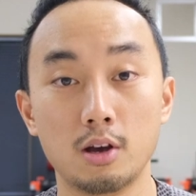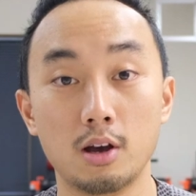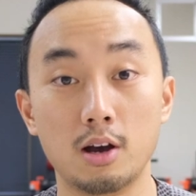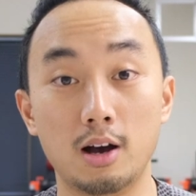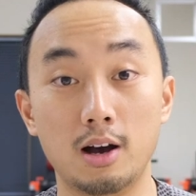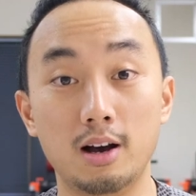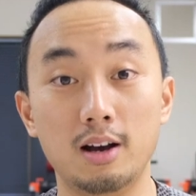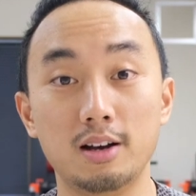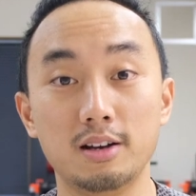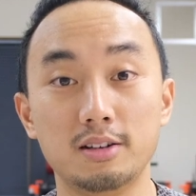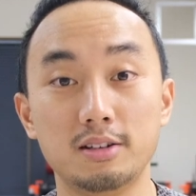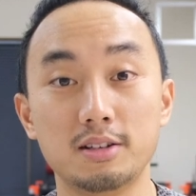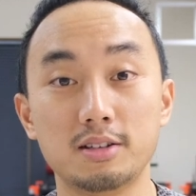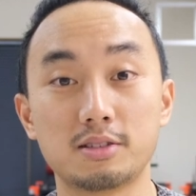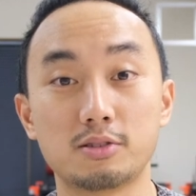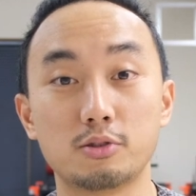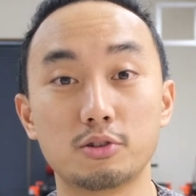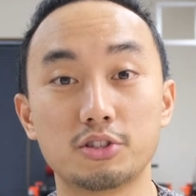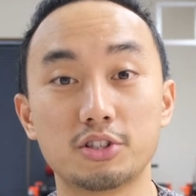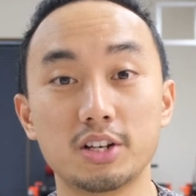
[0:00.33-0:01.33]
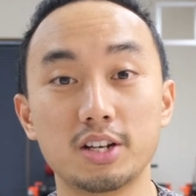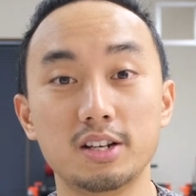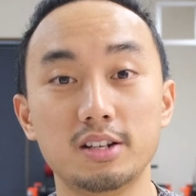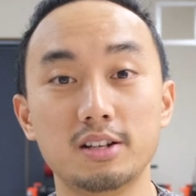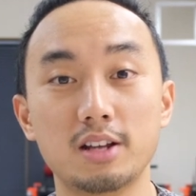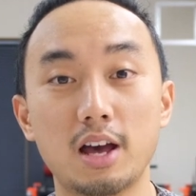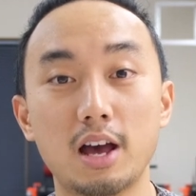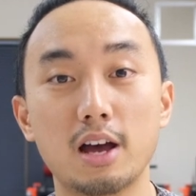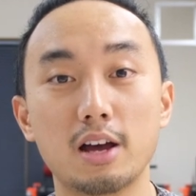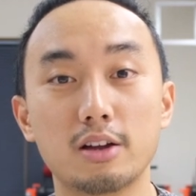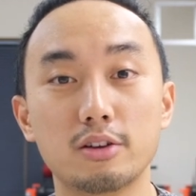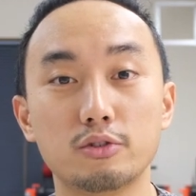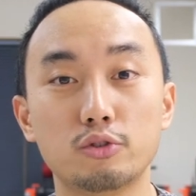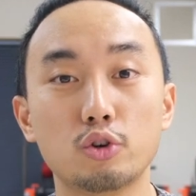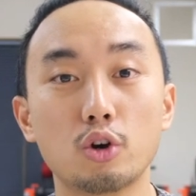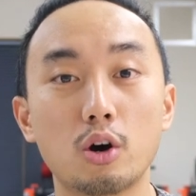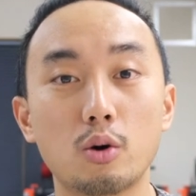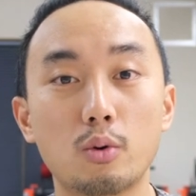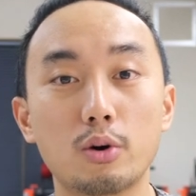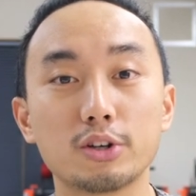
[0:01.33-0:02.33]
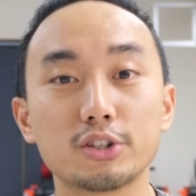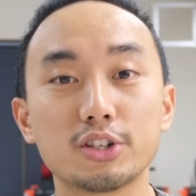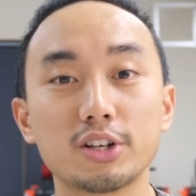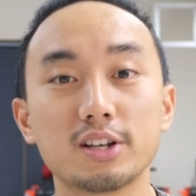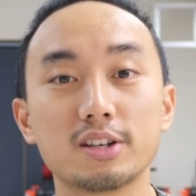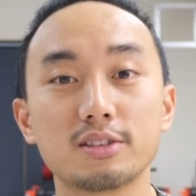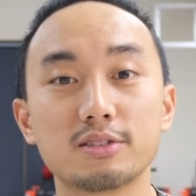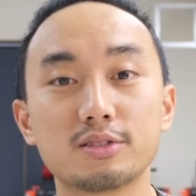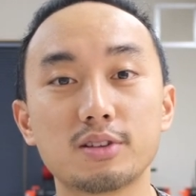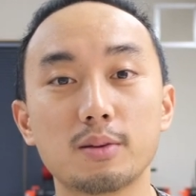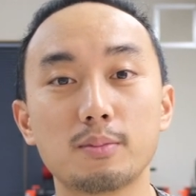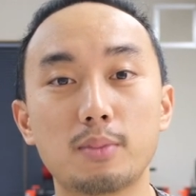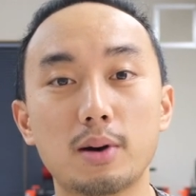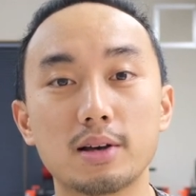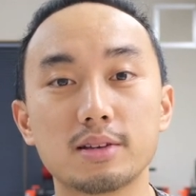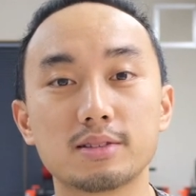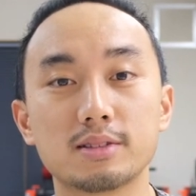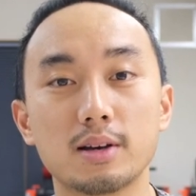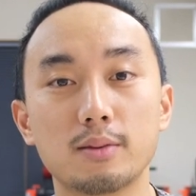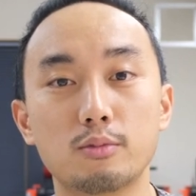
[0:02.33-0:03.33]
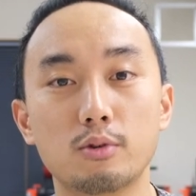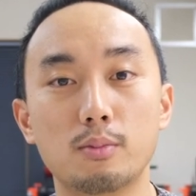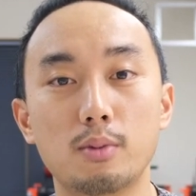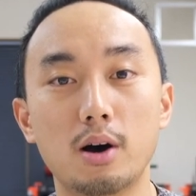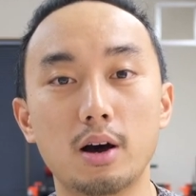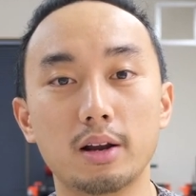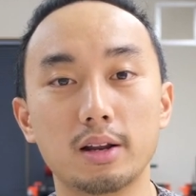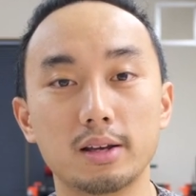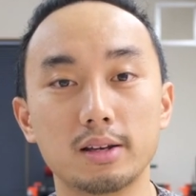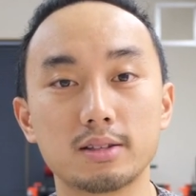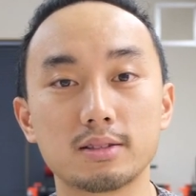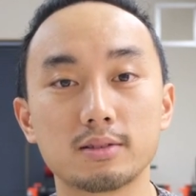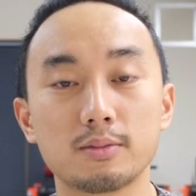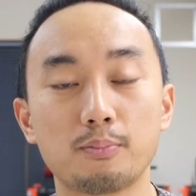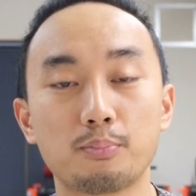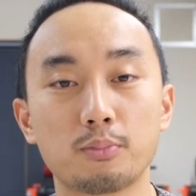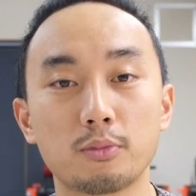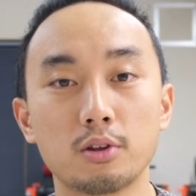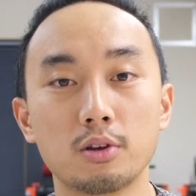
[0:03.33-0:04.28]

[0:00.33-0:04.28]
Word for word: Hi, this is Rashid and you are watching Step by Step Robotics.